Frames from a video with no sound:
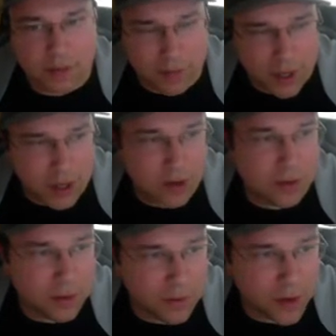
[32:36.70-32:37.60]
Very
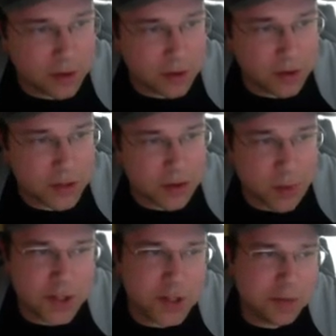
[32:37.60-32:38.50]
cool. So
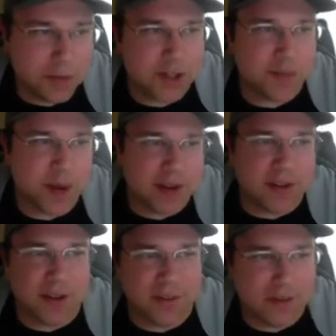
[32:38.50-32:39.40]
what's your
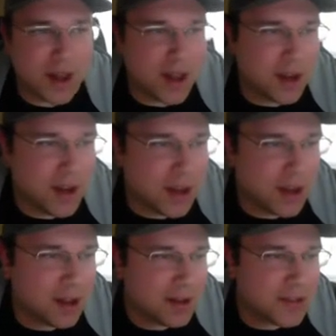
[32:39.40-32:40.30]
perspective on
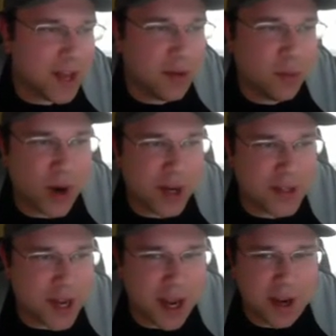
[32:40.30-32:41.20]
Hassan
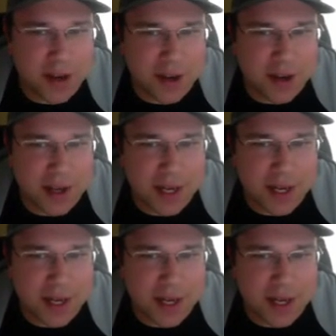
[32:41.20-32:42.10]
Whiteside?
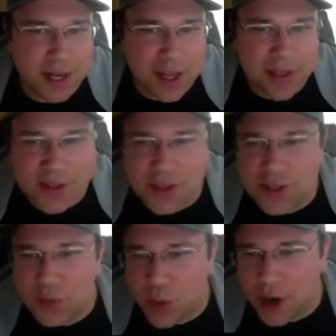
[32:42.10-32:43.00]

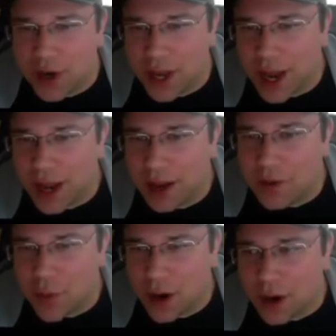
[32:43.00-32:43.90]
This is one
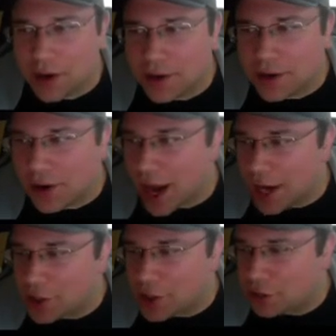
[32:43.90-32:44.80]
guy where, I
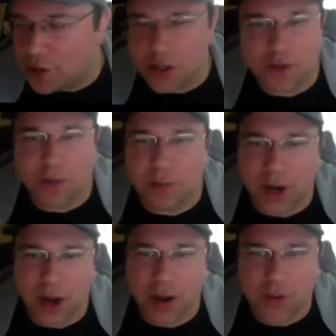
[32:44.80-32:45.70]
should just put
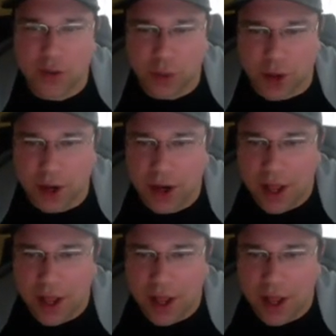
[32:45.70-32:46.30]
out on Twitter